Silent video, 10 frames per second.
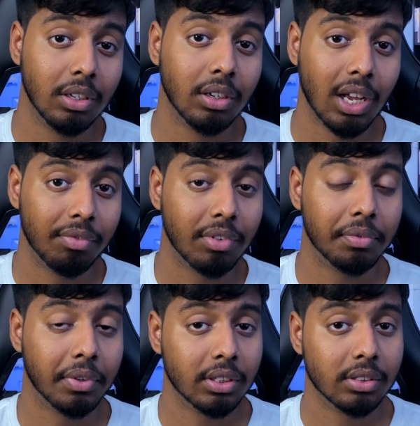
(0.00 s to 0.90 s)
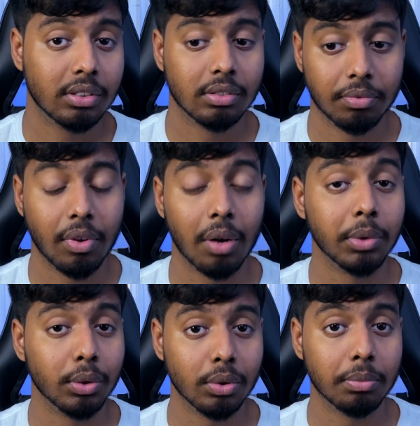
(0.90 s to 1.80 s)
learn After Effects from
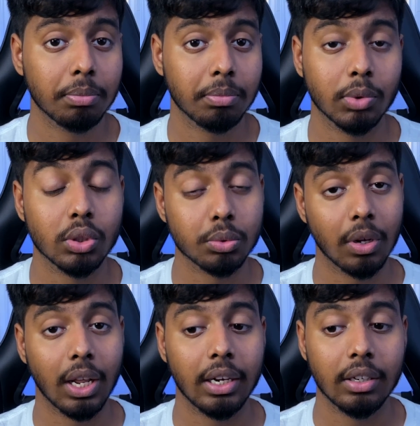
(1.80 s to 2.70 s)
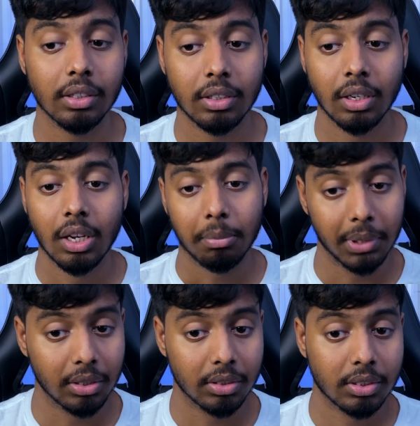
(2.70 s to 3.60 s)
YouTube which is what I did
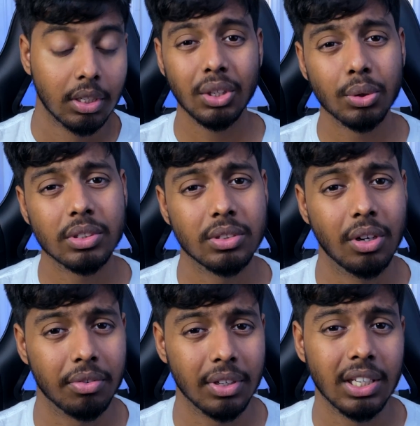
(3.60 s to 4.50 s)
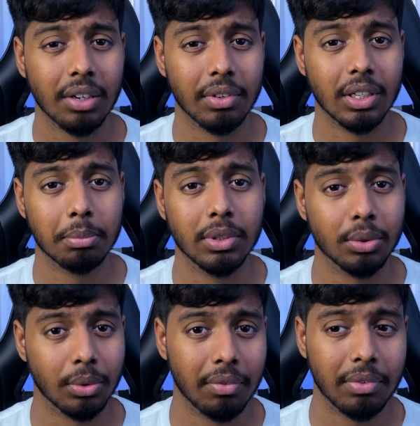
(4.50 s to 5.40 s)
because Nuke is not really available
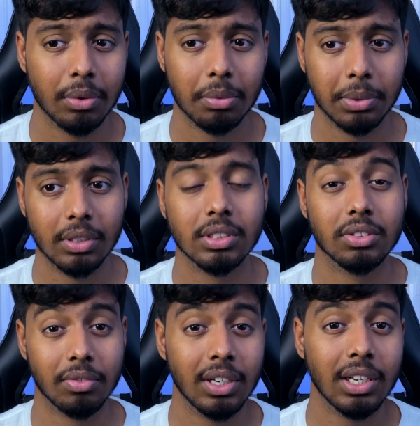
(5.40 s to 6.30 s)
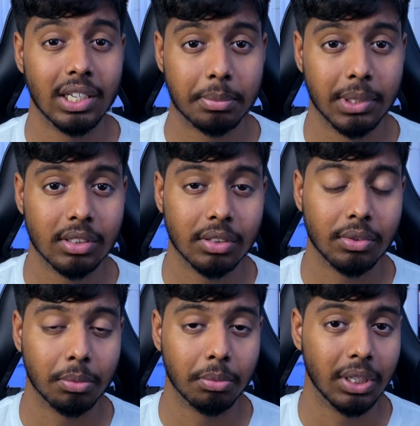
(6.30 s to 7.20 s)
to everyone because it's really expensive
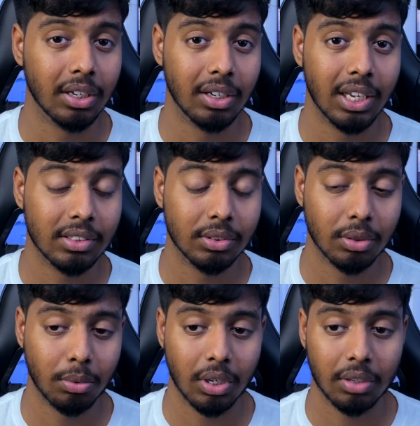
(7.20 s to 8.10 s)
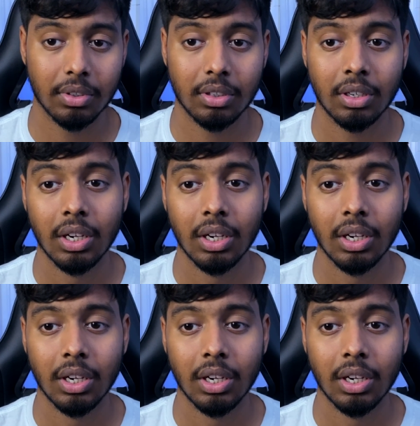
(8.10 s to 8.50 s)
to get a license or whatever